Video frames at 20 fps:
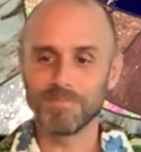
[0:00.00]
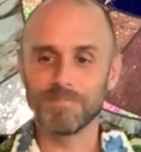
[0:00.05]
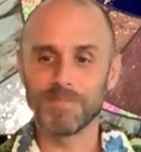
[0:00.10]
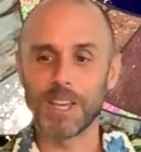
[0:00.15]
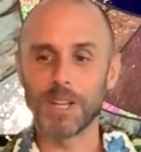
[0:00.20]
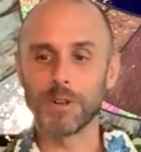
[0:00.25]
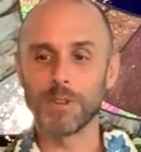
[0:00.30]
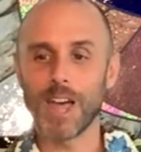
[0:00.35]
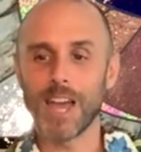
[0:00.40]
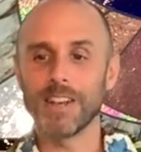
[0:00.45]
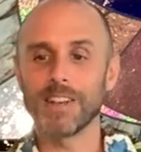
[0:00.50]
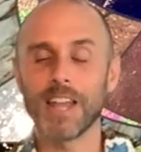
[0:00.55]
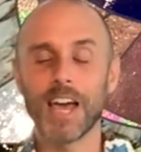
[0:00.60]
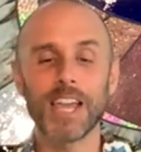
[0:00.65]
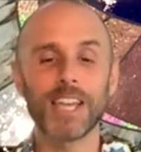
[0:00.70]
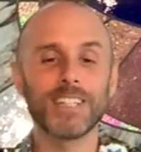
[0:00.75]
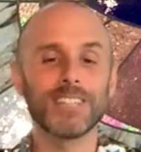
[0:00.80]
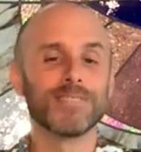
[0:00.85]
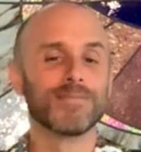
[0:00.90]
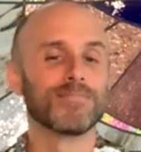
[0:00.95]
later that
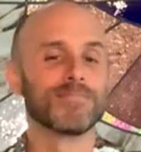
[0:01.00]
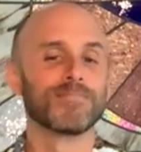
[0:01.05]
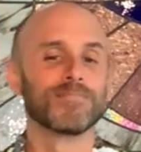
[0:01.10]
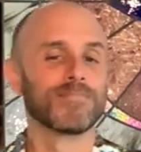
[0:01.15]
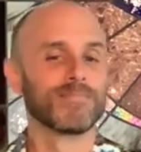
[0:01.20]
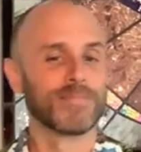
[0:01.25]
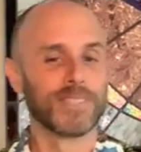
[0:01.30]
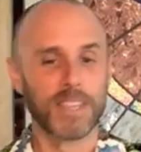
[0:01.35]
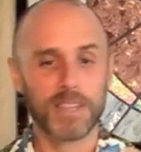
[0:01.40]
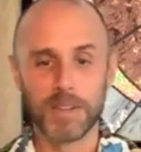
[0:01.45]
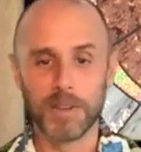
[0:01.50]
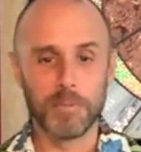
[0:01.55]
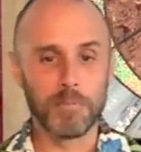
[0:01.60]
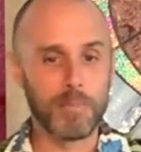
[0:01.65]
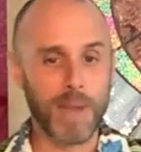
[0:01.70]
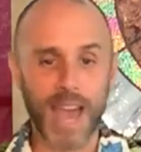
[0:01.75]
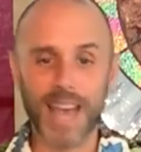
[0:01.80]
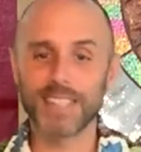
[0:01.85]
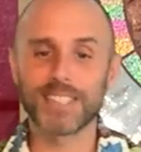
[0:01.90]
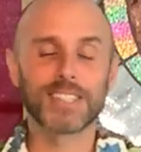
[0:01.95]
night,
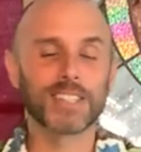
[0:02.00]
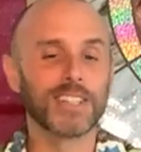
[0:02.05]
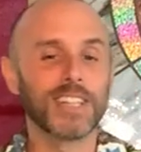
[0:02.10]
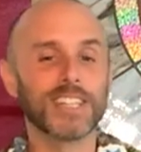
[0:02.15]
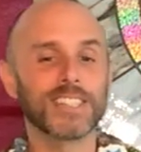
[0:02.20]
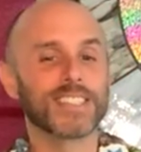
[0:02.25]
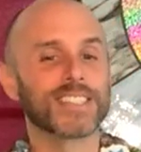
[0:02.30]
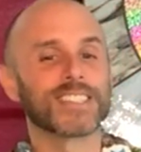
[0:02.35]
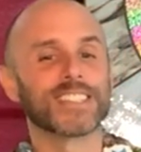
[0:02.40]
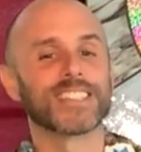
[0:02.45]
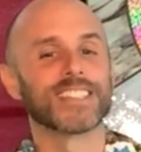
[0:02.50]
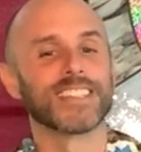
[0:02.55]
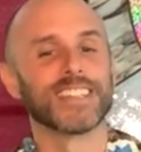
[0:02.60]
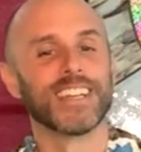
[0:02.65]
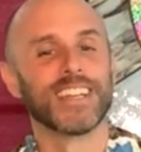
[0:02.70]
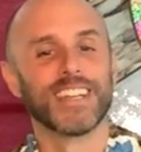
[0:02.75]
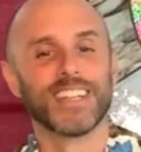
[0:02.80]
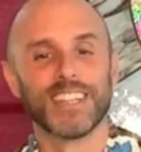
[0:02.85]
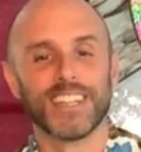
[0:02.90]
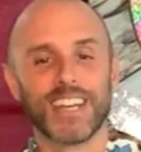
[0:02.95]
maskless,
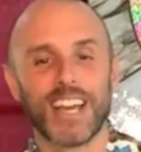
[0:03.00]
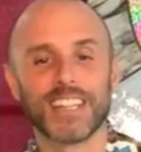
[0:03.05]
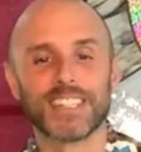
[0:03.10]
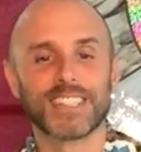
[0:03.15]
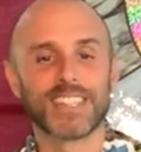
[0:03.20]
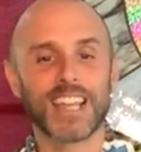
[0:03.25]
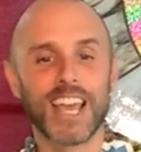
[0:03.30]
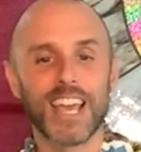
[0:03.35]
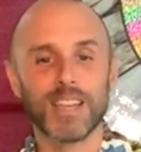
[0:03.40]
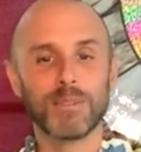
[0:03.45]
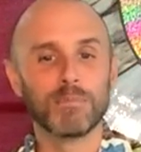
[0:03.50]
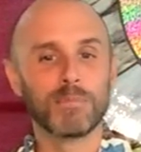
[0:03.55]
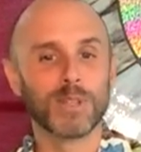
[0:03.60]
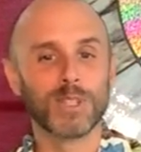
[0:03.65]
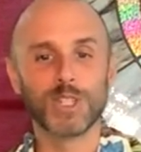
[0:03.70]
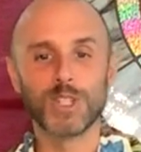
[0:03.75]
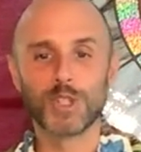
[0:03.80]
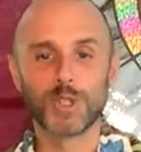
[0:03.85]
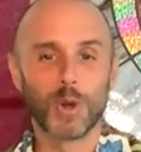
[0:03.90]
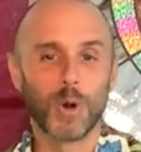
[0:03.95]
I sang
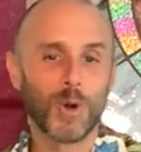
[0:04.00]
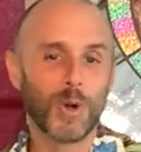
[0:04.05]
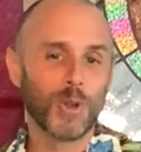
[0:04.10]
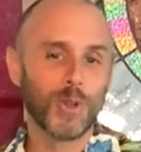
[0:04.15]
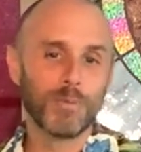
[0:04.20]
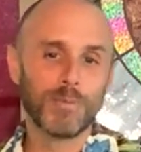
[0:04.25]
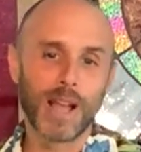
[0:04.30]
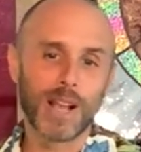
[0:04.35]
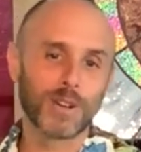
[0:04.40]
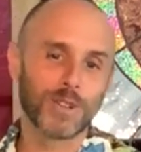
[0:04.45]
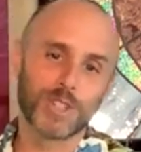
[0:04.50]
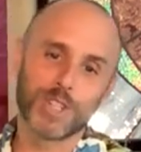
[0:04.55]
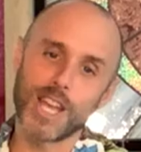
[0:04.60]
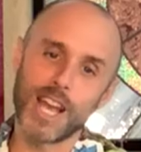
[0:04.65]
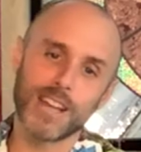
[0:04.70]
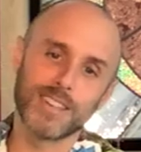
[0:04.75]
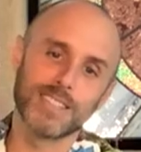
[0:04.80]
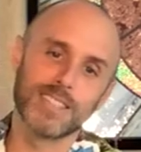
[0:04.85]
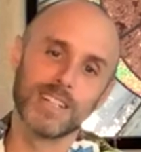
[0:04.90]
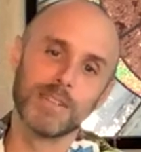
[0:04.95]
Billy Joel, Michael
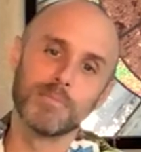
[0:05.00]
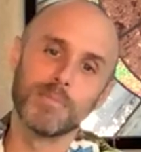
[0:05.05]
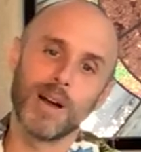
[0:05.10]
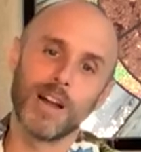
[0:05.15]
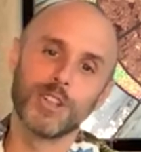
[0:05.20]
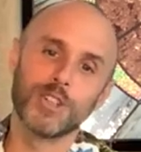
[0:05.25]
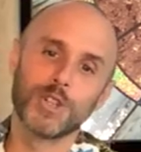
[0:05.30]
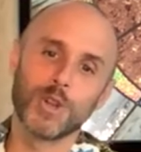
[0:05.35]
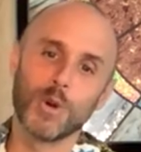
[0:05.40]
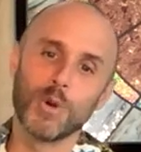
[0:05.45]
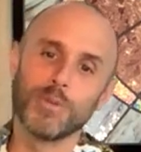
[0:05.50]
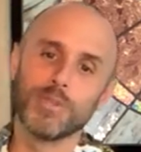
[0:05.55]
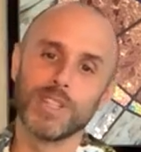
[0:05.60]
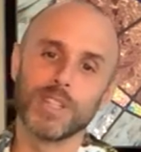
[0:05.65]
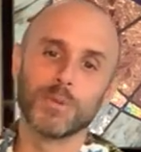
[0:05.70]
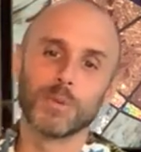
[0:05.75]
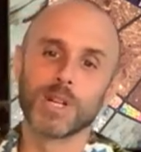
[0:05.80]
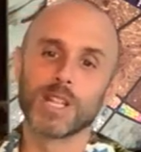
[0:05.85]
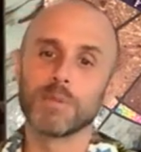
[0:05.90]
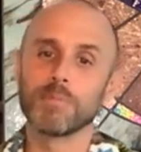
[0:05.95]
Jackson, and Bon Jovi
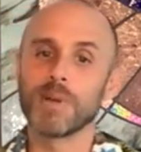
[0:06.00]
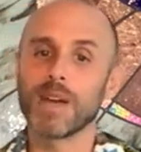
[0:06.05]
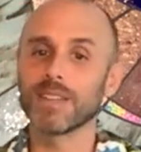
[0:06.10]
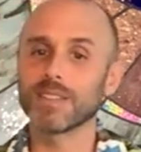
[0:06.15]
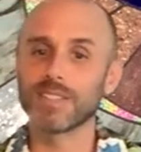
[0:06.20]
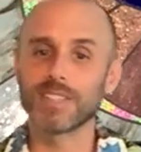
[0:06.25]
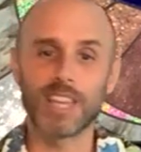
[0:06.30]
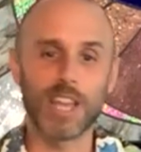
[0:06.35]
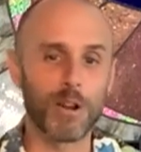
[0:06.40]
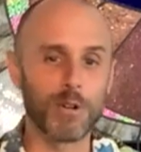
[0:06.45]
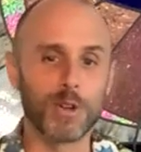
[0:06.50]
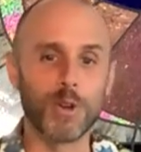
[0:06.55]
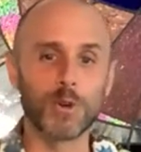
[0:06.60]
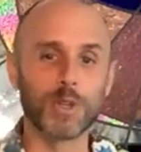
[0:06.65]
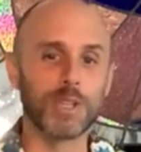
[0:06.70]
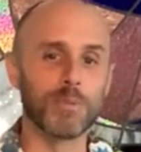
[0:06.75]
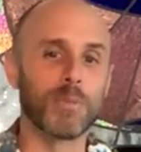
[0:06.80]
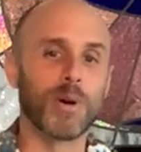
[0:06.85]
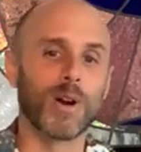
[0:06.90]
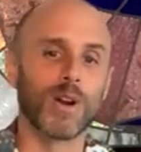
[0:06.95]
at one of the best
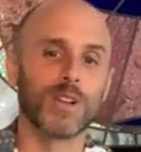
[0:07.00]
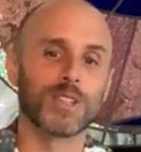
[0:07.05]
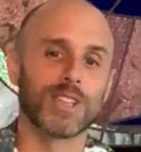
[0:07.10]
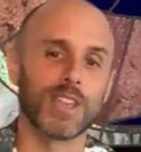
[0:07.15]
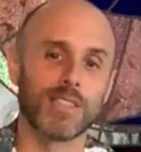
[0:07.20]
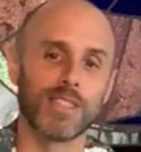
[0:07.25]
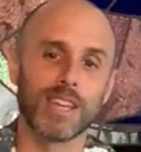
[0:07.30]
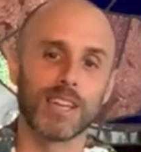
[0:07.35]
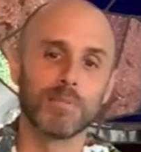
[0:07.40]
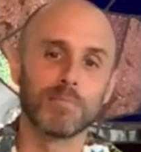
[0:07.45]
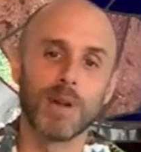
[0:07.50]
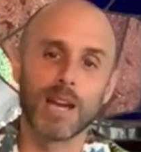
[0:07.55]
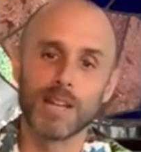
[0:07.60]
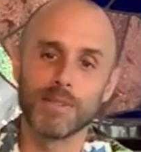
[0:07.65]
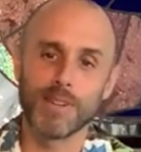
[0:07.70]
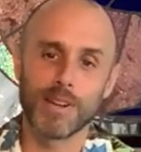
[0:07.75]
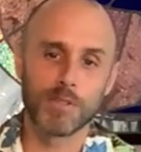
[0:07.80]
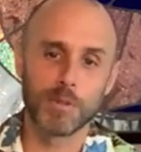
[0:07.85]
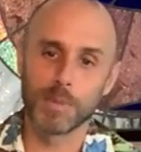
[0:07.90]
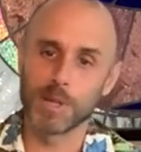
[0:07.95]
karaoke bars I think might have
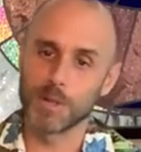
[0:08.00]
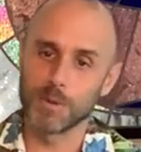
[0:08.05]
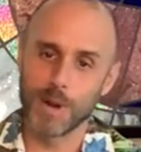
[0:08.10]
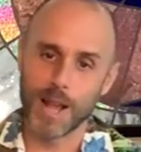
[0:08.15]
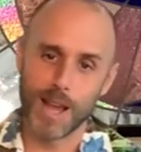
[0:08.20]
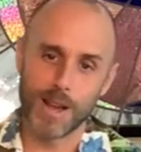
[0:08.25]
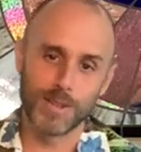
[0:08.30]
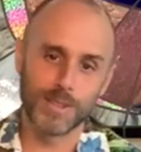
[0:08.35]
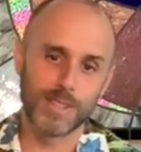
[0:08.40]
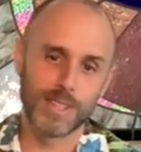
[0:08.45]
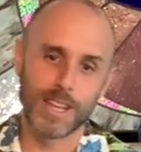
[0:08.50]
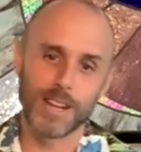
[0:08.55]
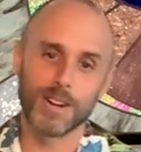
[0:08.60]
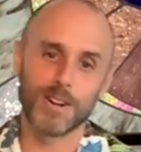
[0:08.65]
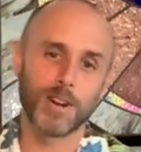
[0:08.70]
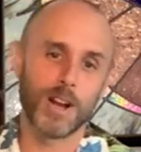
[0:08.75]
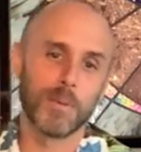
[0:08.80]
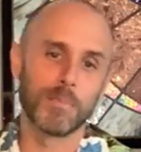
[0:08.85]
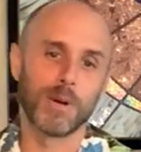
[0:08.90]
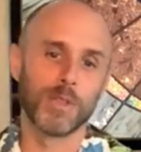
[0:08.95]
ever been around
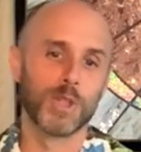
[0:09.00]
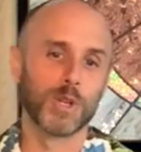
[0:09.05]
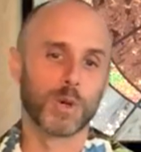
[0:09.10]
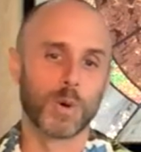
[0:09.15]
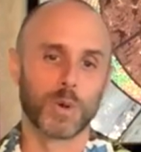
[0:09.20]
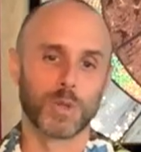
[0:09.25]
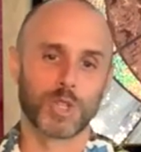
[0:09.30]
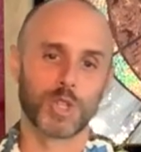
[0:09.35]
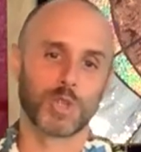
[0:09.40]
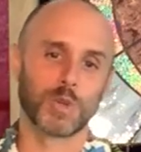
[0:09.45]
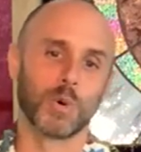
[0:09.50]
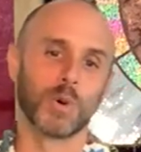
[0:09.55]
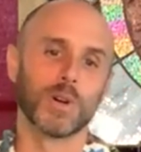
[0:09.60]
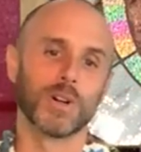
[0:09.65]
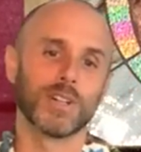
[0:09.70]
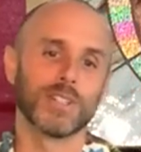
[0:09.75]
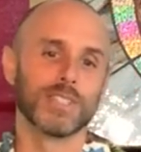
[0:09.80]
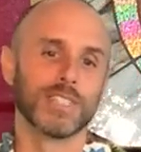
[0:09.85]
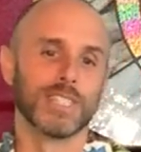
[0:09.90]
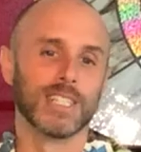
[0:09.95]
there up on the North
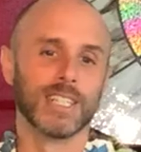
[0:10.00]
Shore.